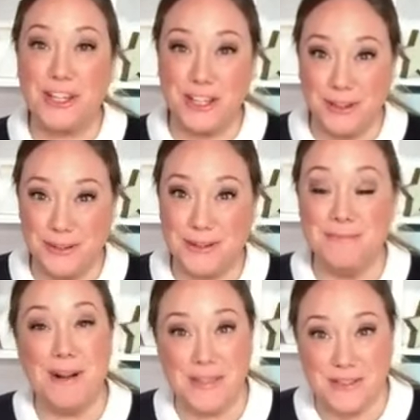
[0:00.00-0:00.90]
cute
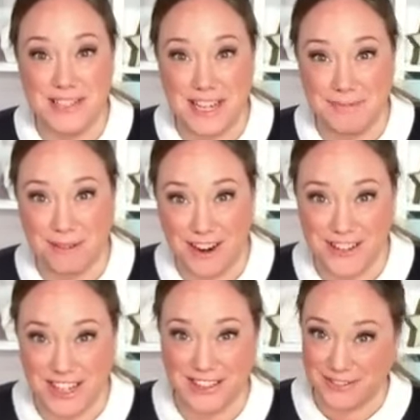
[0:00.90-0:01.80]
Mother's Day
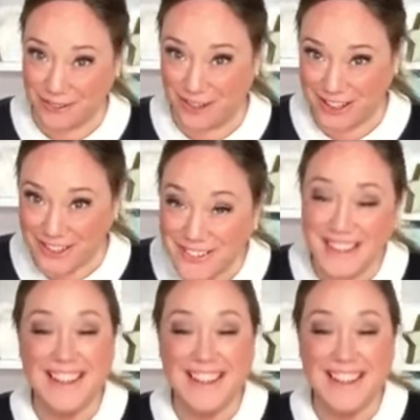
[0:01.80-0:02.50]
project for you.